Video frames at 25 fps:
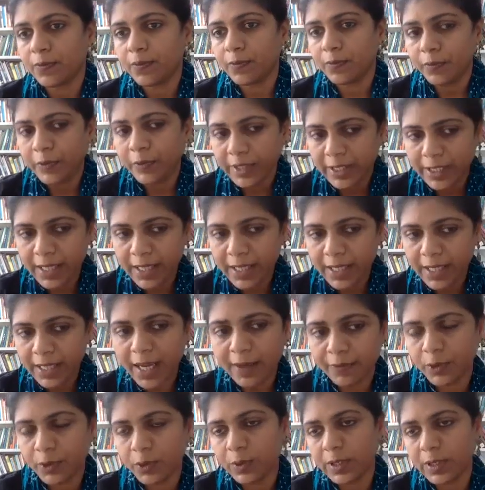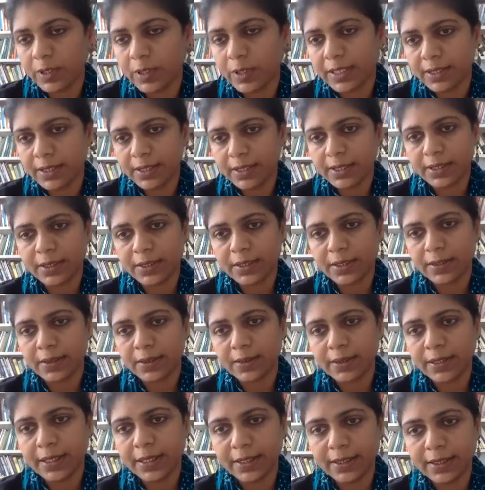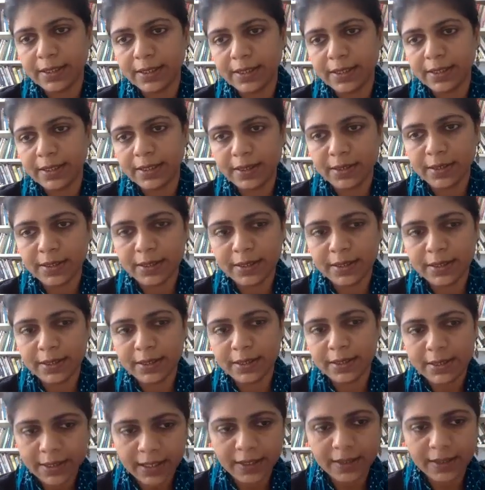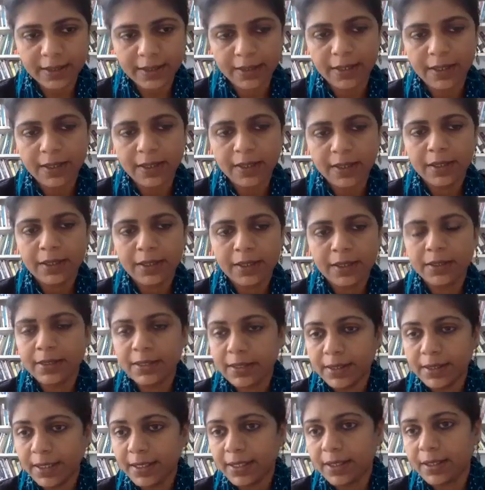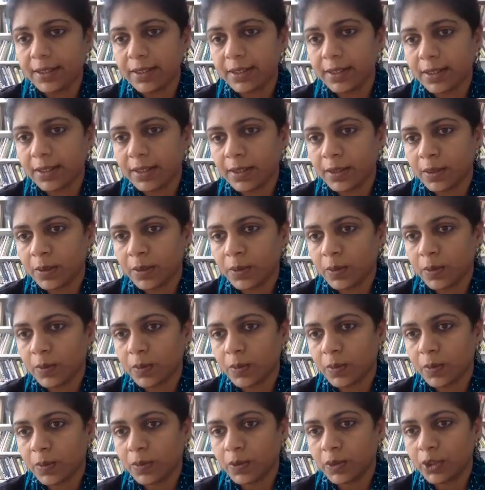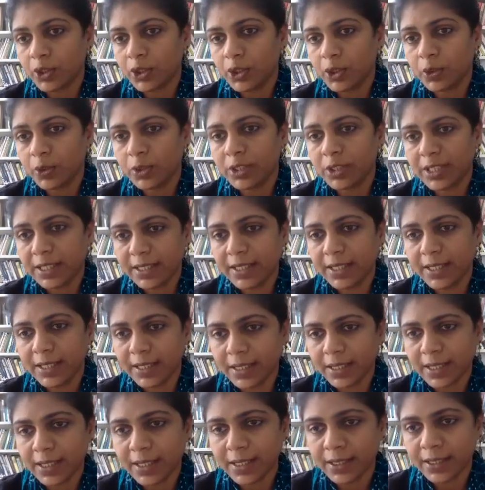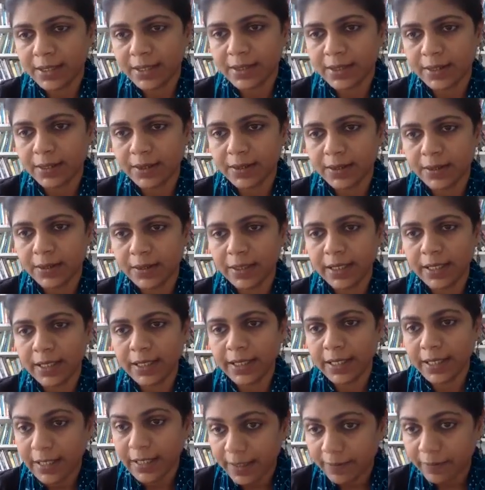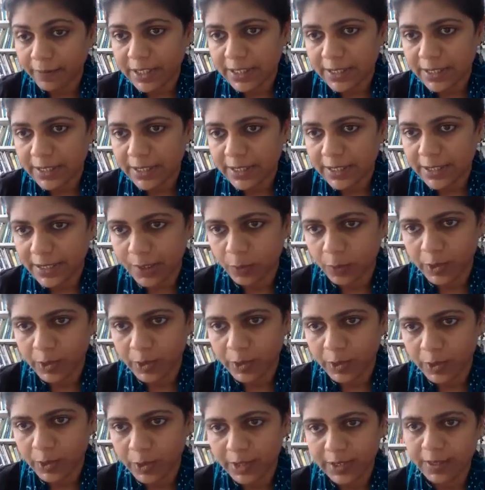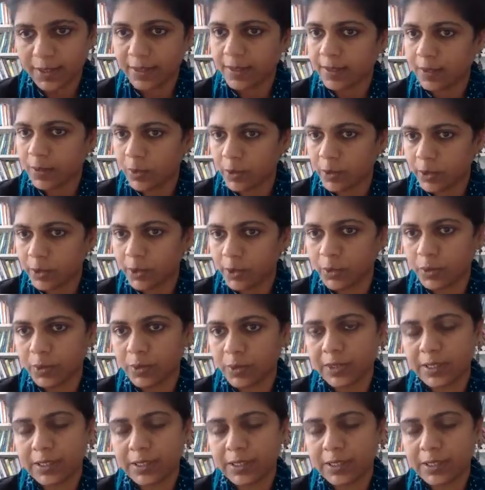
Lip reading: we have to address that there is a state. The state should recognize, in every state within India and also